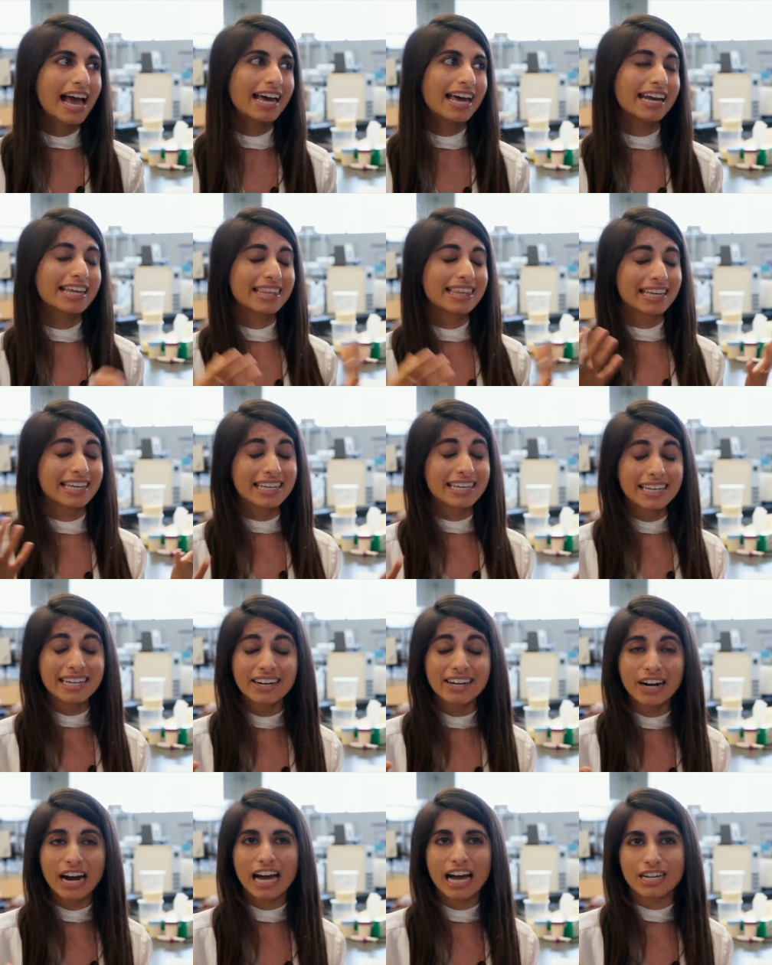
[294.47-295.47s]
And I think
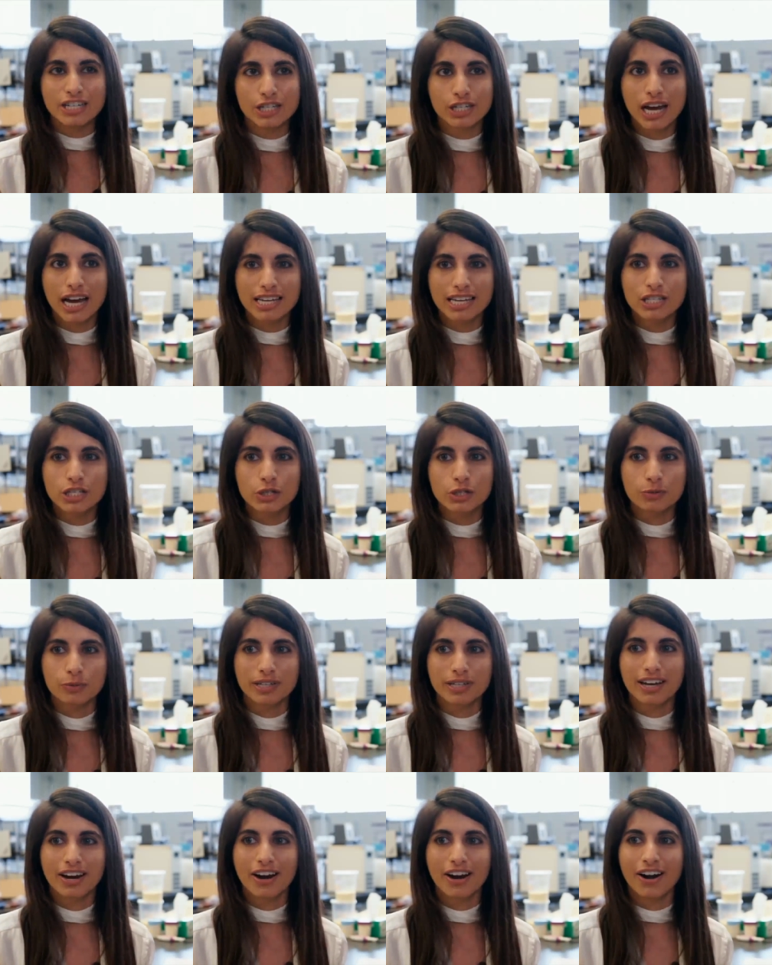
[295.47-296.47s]
here at Just,
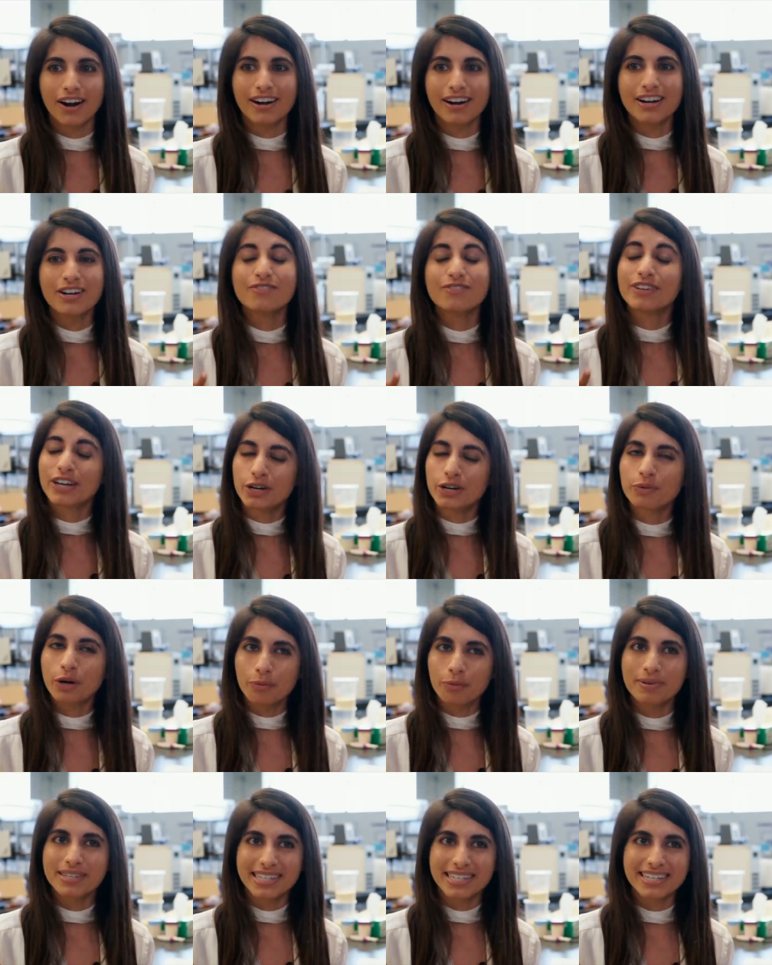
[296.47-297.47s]
we are very
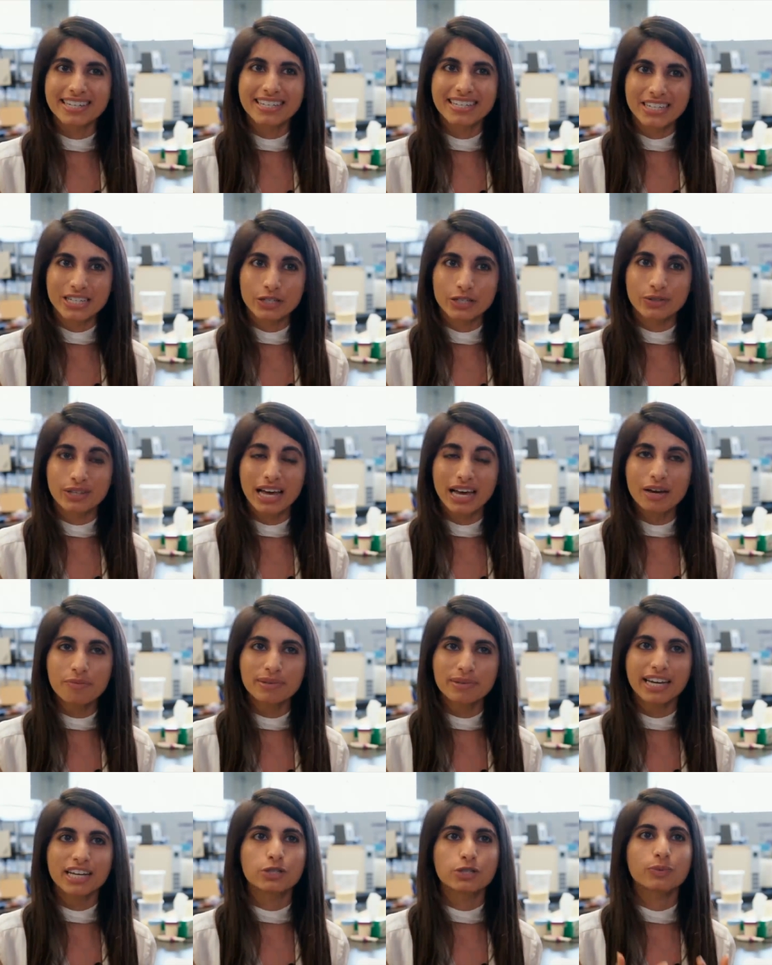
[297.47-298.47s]
well positioned to do that
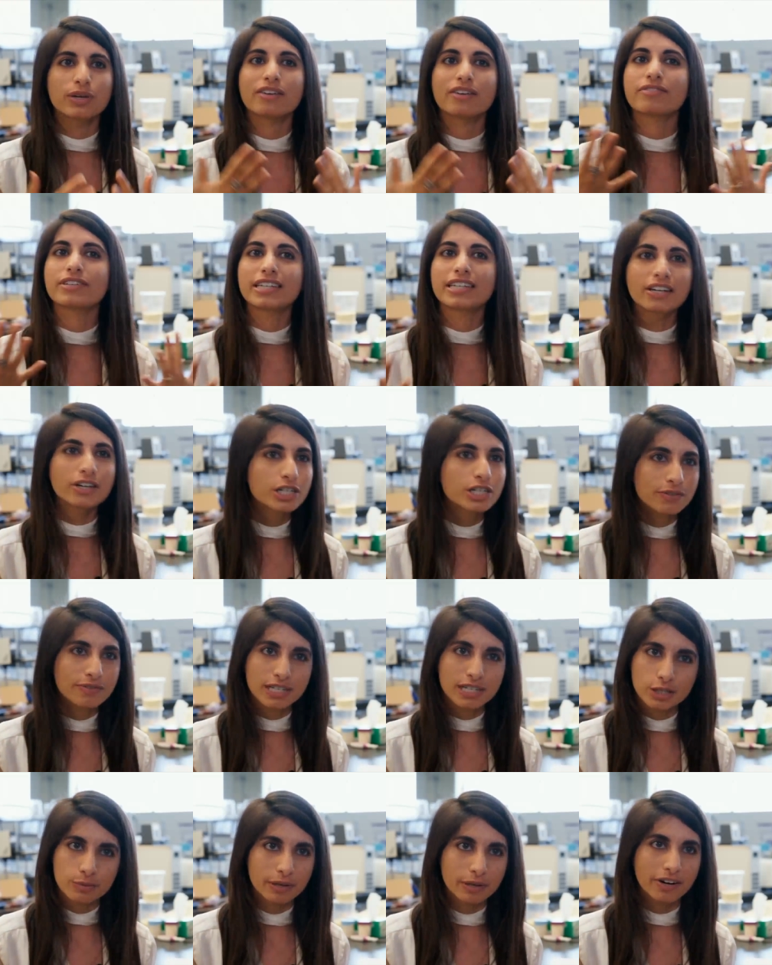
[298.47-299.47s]
because we have years of
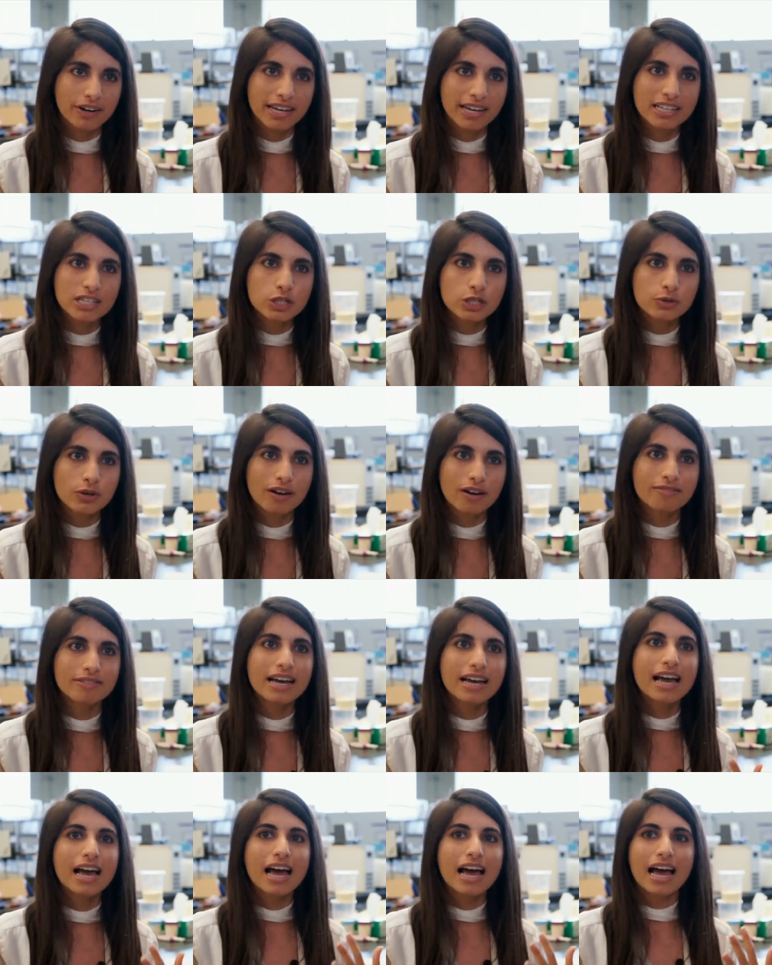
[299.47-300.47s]
experience who have
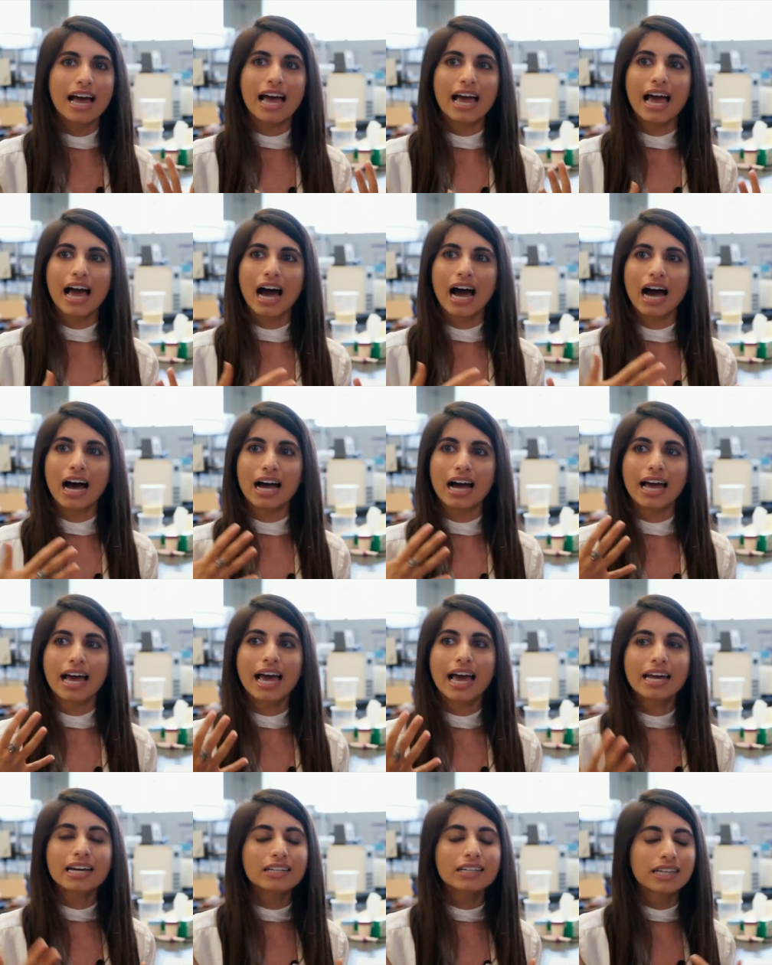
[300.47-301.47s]
uh,
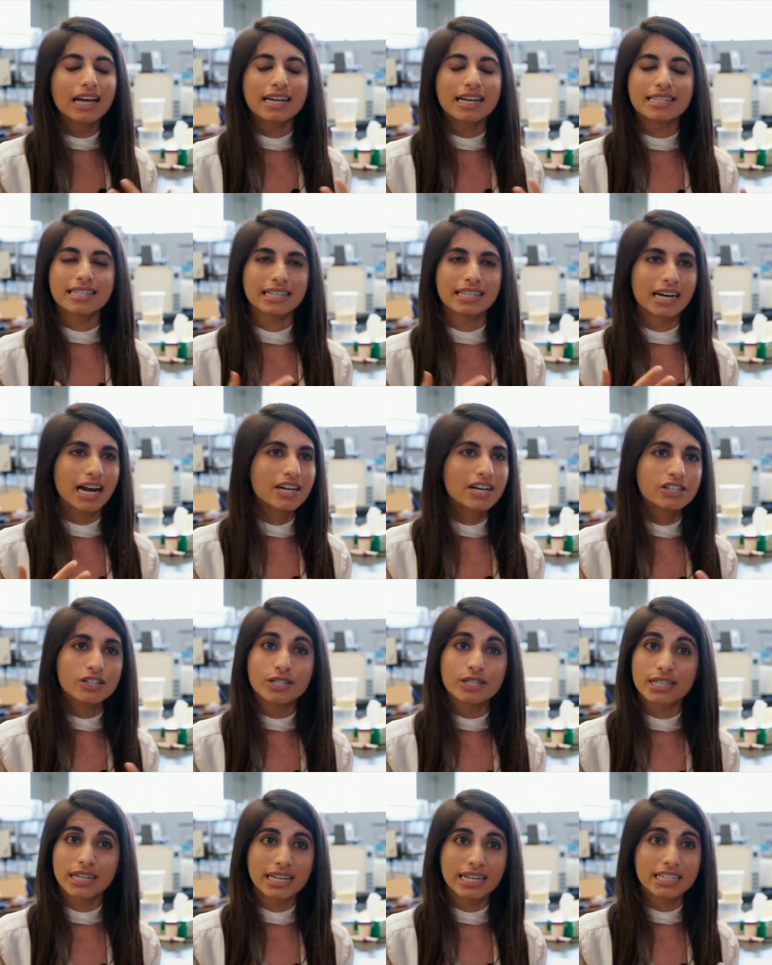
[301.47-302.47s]
analyzing and
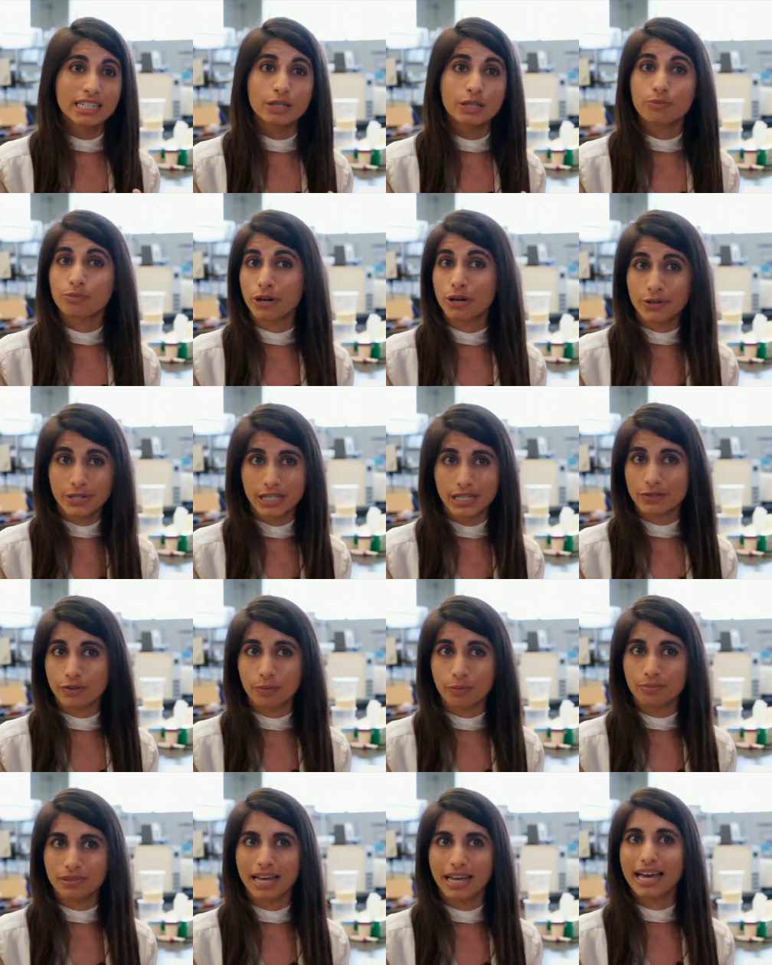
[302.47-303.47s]
understanding proteins
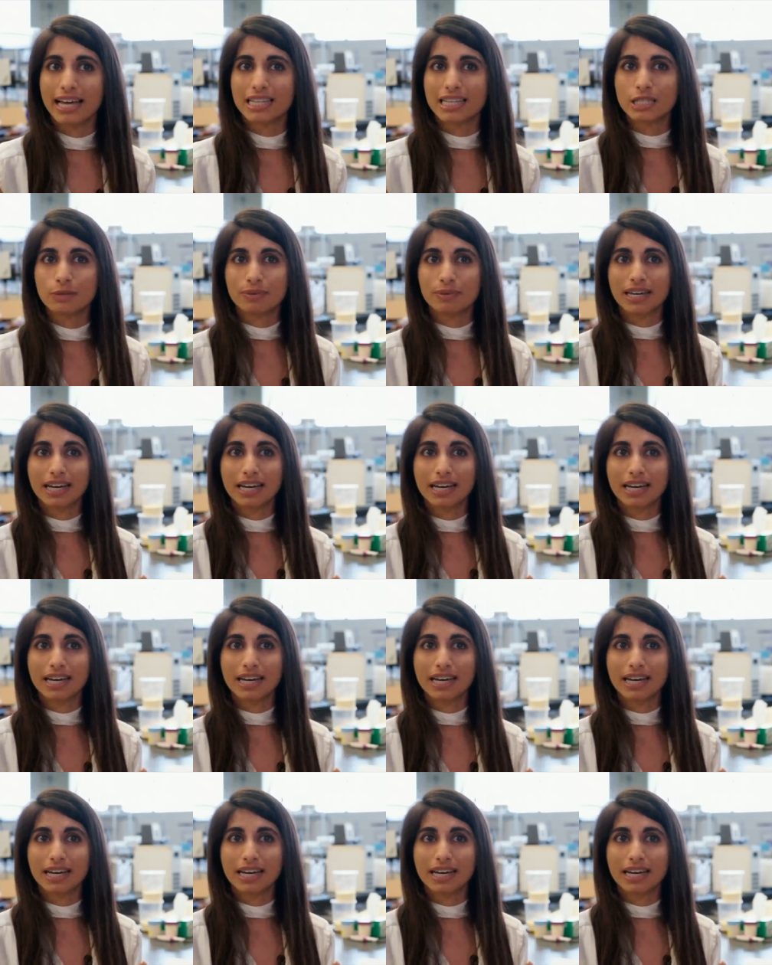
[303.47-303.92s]
from plants